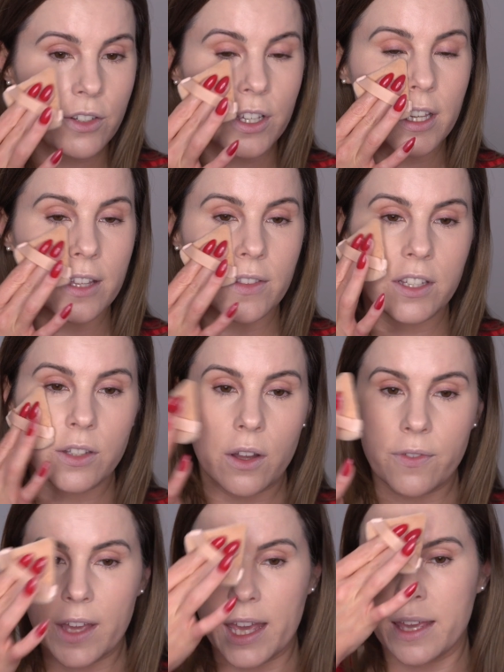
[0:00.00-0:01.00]
You can get these
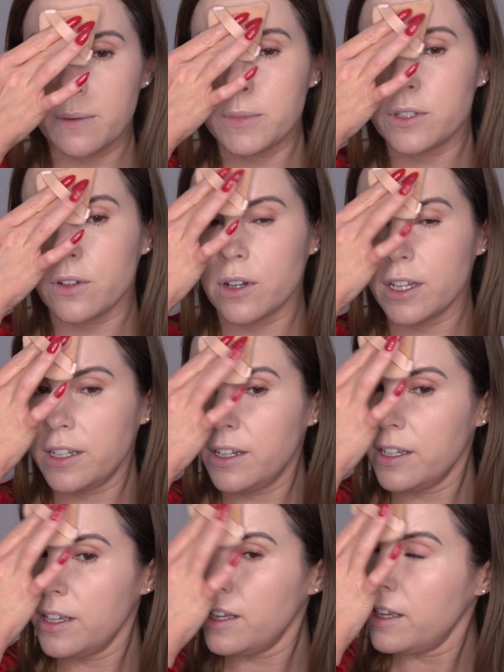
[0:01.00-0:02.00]
off of Amazon.